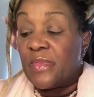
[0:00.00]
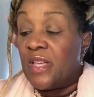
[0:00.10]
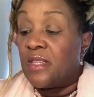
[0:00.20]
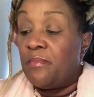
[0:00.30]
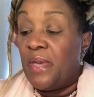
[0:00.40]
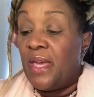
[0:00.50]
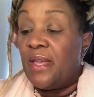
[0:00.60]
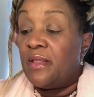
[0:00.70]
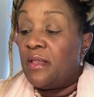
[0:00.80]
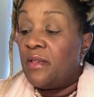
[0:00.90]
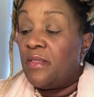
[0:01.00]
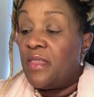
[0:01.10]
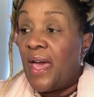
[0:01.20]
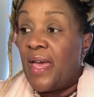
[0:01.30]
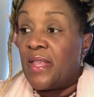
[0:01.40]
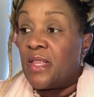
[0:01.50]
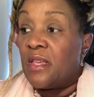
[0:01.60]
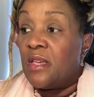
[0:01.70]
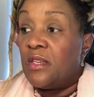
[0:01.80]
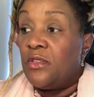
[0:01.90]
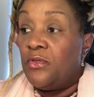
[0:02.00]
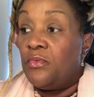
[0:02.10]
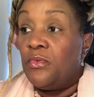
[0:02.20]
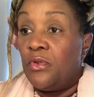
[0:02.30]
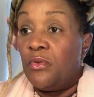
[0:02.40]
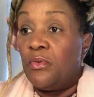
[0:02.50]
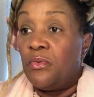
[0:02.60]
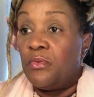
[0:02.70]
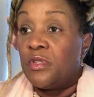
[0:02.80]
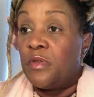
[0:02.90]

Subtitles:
it's a man that you knew